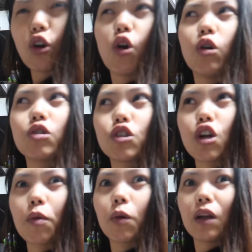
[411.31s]
no, it was the
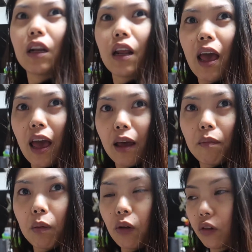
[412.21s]
strawberry one at
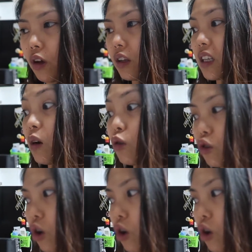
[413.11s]
my mother-in-law's, and it was